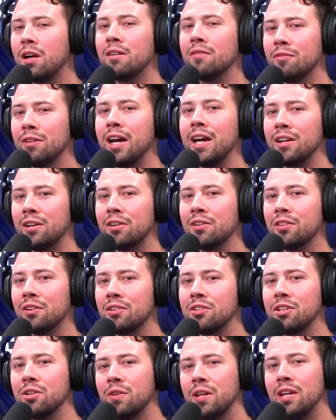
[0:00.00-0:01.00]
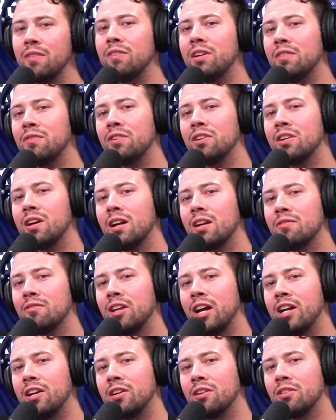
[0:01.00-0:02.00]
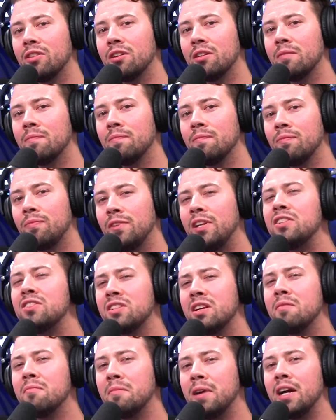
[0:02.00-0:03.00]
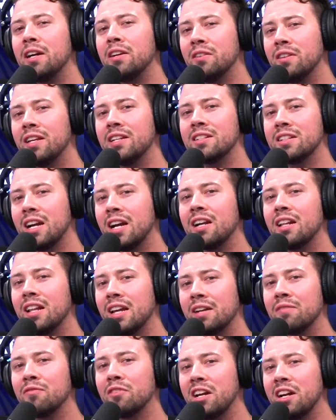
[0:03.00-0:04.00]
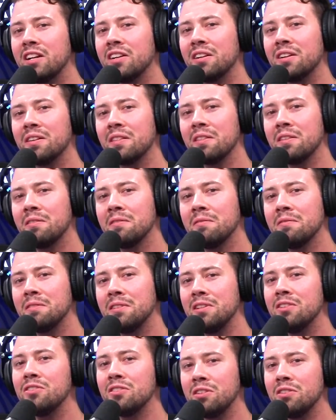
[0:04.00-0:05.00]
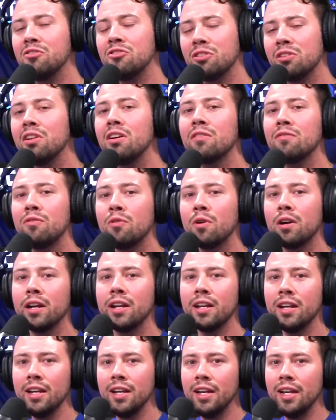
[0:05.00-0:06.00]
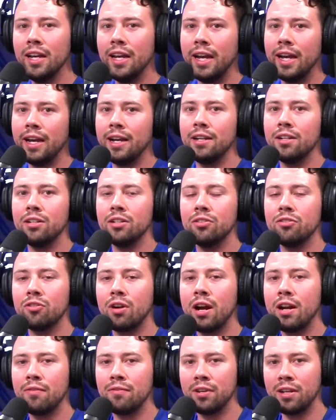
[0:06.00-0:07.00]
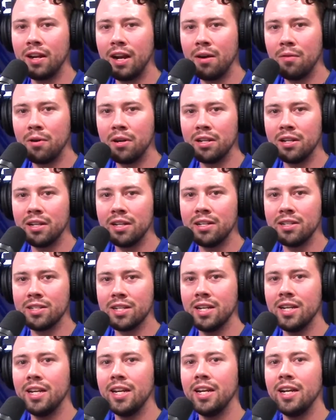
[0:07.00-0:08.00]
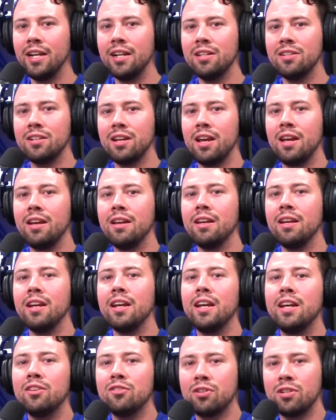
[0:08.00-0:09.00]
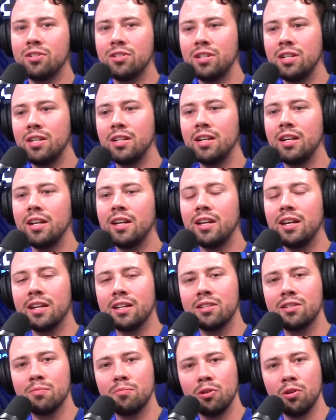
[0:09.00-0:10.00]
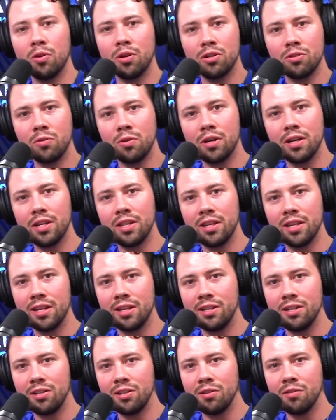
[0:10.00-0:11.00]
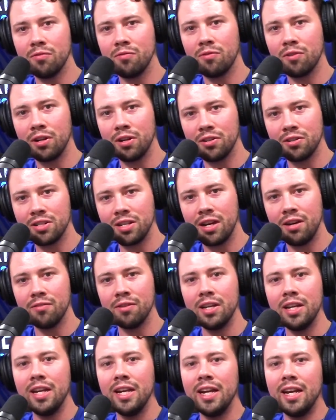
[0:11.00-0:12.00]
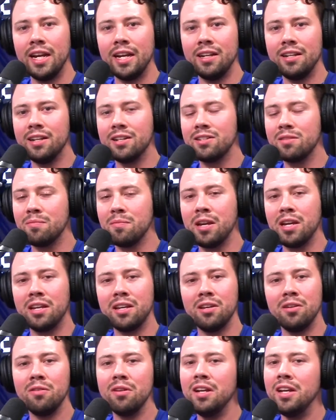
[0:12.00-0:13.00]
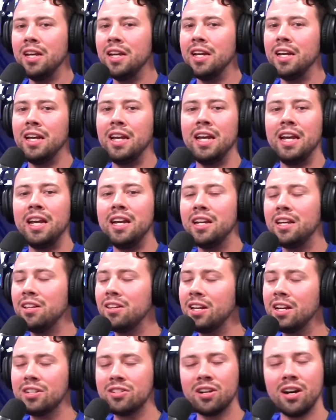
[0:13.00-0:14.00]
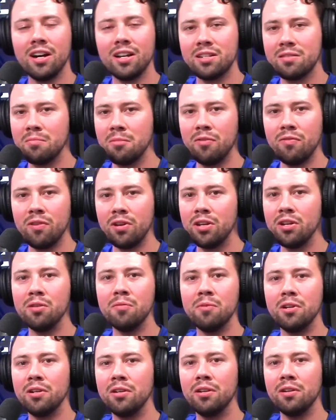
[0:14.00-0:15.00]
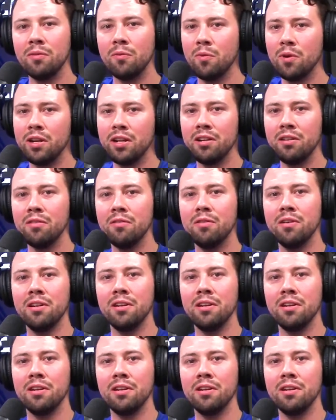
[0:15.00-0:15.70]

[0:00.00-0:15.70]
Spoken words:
flat earther too. Even if you're not a flat earther, there's something about you that's kind of like flat earth. You should look for it and try to figure out what it is. It is a interesting and exploratory thing to do for yourself, and it doesn't make you any less awesome of a human when you